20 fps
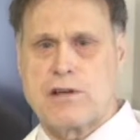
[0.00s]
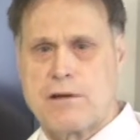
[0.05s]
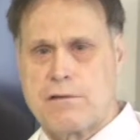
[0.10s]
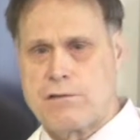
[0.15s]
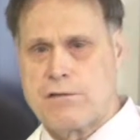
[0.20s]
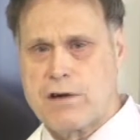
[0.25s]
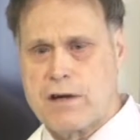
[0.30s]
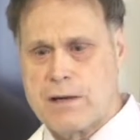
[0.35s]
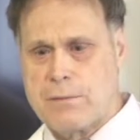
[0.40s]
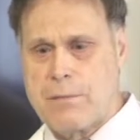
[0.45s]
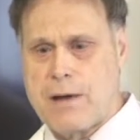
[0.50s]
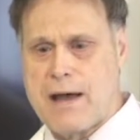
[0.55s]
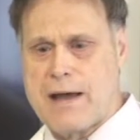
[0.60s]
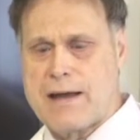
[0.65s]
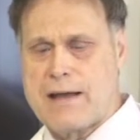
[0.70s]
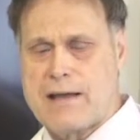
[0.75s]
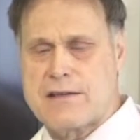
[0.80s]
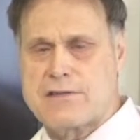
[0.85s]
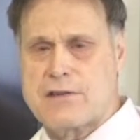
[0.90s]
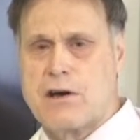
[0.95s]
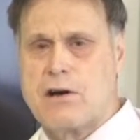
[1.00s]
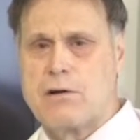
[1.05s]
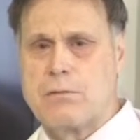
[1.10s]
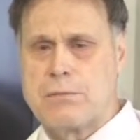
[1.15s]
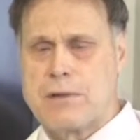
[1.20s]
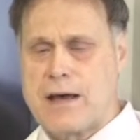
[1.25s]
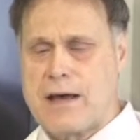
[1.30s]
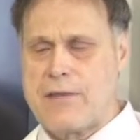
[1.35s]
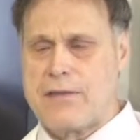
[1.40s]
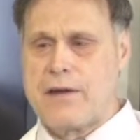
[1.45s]
A friend of mine has a
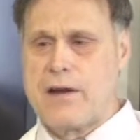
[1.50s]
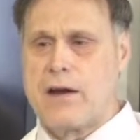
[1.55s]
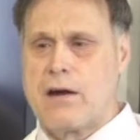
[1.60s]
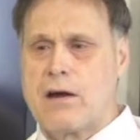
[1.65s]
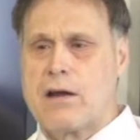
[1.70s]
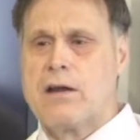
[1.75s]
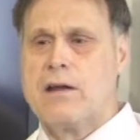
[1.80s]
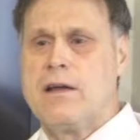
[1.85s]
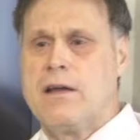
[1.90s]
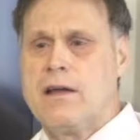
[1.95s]
home down there.